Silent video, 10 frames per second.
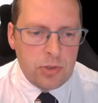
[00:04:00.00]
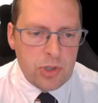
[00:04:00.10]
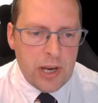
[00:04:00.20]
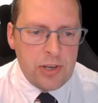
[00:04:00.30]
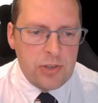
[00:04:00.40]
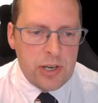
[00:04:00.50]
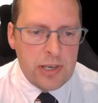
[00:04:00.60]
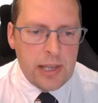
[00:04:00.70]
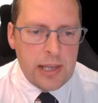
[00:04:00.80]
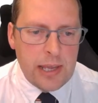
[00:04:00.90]
changing
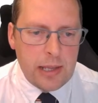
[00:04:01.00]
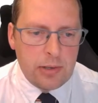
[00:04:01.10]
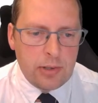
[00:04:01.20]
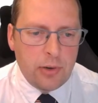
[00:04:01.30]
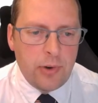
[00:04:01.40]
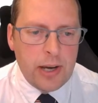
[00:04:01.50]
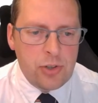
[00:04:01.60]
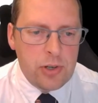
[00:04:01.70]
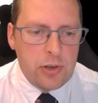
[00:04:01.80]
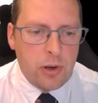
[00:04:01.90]
the
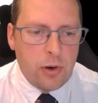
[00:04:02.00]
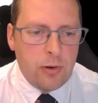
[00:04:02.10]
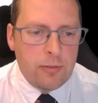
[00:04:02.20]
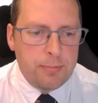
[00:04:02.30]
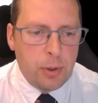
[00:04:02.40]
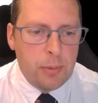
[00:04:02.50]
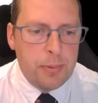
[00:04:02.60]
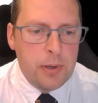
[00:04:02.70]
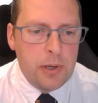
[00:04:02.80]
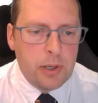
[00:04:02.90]
direction of Bob,
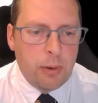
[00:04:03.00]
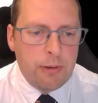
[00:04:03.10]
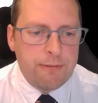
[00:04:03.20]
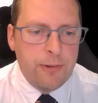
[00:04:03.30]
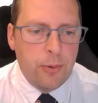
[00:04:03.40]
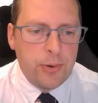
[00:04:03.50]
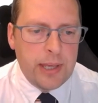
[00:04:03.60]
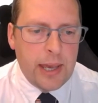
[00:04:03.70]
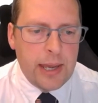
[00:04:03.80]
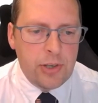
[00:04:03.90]
going forward
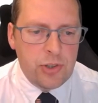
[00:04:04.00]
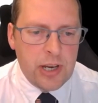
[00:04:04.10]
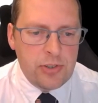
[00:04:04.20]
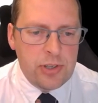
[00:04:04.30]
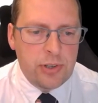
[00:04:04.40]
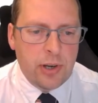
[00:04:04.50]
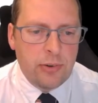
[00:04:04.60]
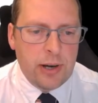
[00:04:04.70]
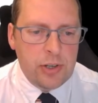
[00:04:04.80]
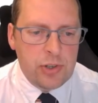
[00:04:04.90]
again, changing the
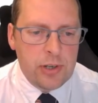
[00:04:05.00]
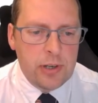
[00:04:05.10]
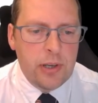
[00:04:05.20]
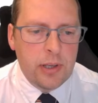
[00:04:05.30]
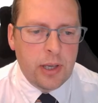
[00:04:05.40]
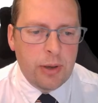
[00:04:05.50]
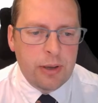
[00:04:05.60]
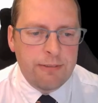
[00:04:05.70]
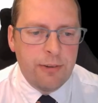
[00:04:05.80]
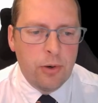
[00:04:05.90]
direction, going
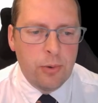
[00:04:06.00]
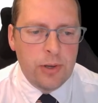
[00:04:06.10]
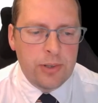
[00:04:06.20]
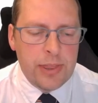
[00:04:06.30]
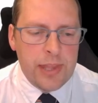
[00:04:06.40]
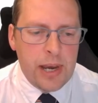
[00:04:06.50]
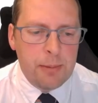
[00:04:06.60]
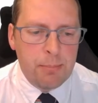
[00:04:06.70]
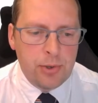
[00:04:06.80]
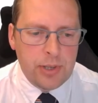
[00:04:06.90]
forward, and then I'm
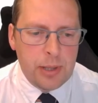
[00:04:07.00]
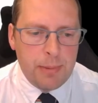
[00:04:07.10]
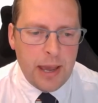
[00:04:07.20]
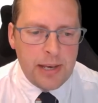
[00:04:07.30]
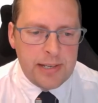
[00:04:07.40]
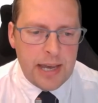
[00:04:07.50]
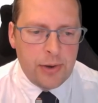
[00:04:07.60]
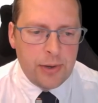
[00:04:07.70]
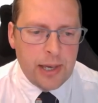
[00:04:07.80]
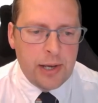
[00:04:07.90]
putting the pen down
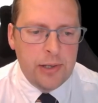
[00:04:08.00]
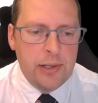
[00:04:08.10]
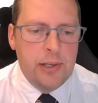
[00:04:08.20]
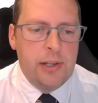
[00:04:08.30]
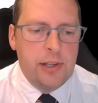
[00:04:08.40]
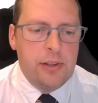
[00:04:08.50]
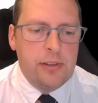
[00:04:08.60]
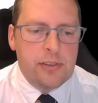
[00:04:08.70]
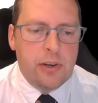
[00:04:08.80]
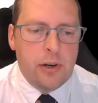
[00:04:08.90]
again.
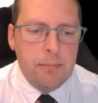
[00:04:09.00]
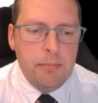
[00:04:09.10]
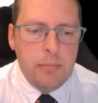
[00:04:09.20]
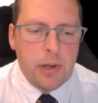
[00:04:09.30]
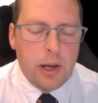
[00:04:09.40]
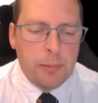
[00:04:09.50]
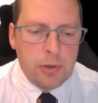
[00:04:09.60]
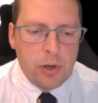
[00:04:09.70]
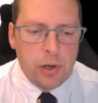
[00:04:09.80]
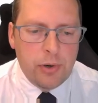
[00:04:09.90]
This time I'm
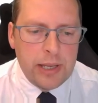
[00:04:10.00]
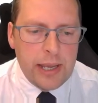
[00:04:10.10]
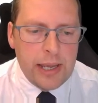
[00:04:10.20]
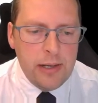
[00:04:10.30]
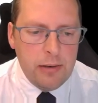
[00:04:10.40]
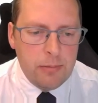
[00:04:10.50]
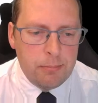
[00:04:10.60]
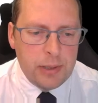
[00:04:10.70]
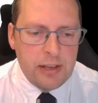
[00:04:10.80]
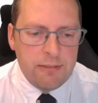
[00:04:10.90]
colouring in,
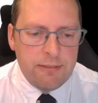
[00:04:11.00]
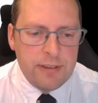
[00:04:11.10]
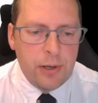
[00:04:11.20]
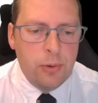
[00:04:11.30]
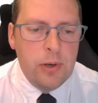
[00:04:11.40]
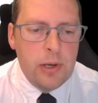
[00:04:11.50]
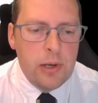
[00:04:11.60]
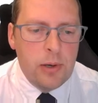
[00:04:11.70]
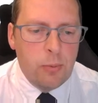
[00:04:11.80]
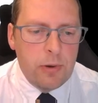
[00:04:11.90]
begin fill,
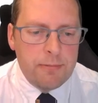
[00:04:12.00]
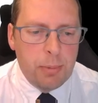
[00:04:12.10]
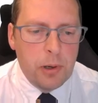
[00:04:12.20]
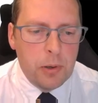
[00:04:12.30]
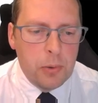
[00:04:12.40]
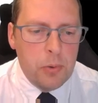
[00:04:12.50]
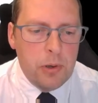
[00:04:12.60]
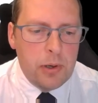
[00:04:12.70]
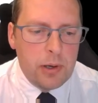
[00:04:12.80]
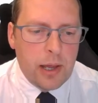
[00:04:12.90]
with blue,
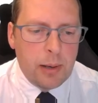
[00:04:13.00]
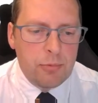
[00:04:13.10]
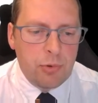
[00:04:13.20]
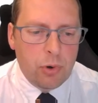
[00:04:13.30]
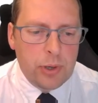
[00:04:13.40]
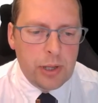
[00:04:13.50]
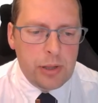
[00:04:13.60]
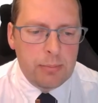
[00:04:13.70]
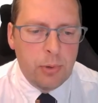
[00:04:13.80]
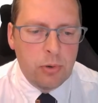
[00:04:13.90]
and I'm drawing a
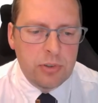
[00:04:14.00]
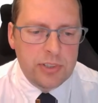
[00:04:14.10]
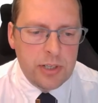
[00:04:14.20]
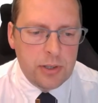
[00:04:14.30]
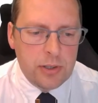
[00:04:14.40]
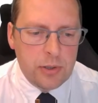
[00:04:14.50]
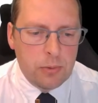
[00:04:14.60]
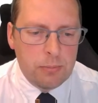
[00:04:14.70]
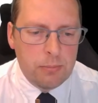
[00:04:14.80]
small circle,